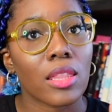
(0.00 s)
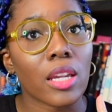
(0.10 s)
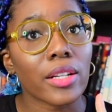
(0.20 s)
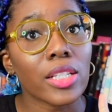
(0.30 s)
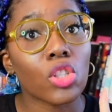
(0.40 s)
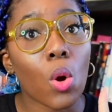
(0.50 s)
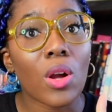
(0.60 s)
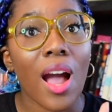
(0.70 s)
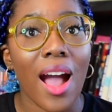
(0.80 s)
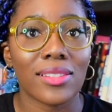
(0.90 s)
there is no
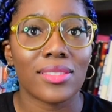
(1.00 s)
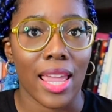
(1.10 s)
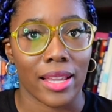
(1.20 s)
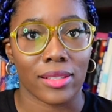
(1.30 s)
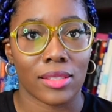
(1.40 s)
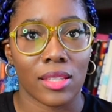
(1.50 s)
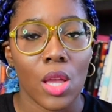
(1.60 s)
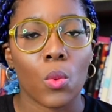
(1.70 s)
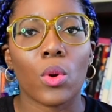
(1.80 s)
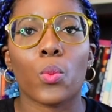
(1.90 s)
context
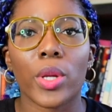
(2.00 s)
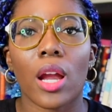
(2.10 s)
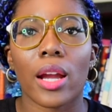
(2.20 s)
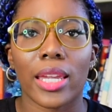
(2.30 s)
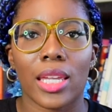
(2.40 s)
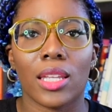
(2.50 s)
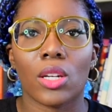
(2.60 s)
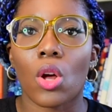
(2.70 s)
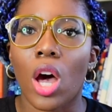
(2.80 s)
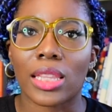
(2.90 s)
when we are in
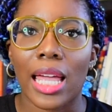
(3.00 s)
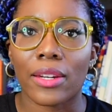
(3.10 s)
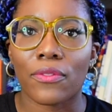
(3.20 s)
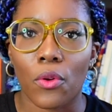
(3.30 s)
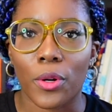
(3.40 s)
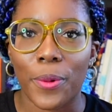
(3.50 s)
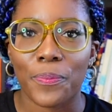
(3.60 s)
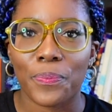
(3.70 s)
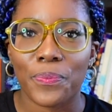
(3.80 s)
an online forum,